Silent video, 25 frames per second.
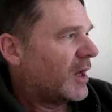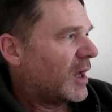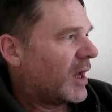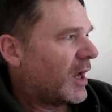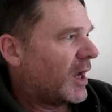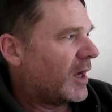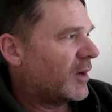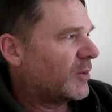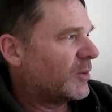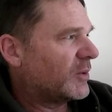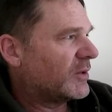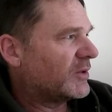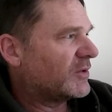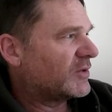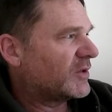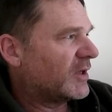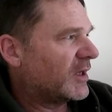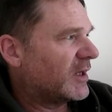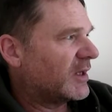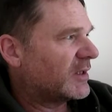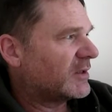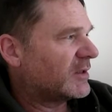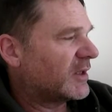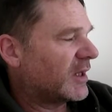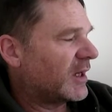I would
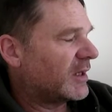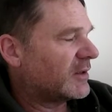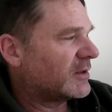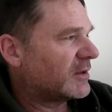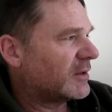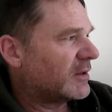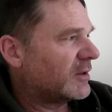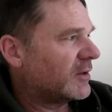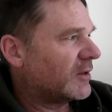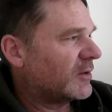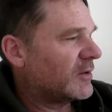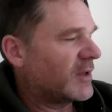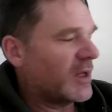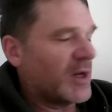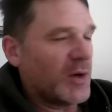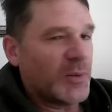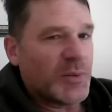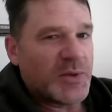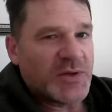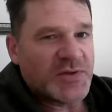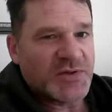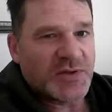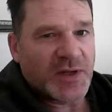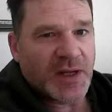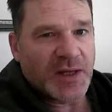think that, you know, they
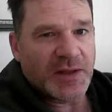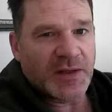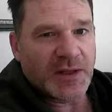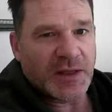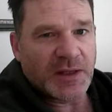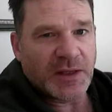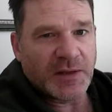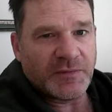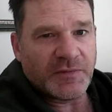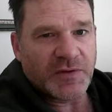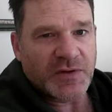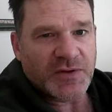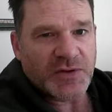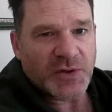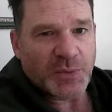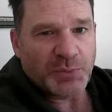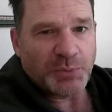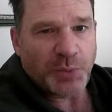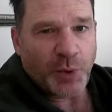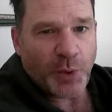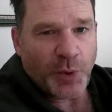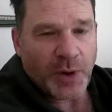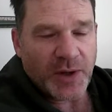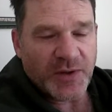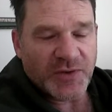always say that if there's a
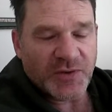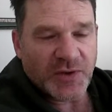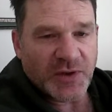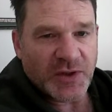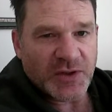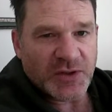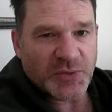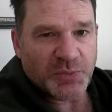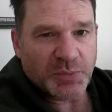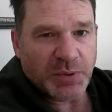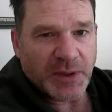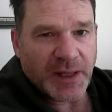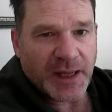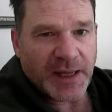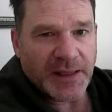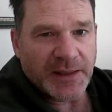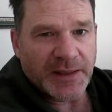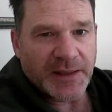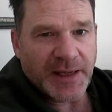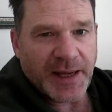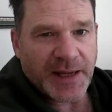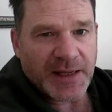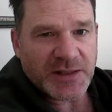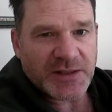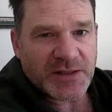poisonous plant,
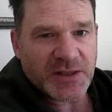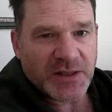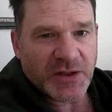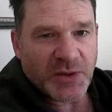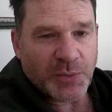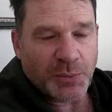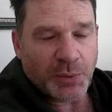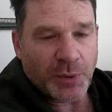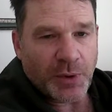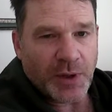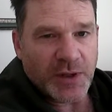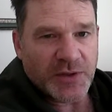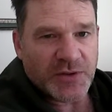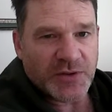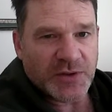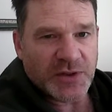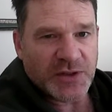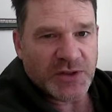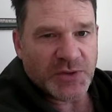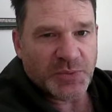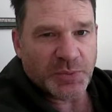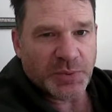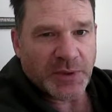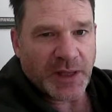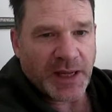next to the
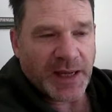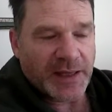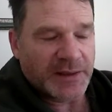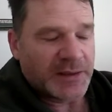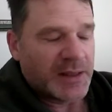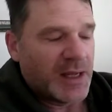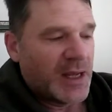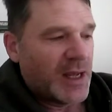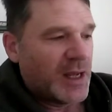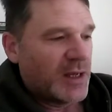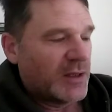poisonous plant,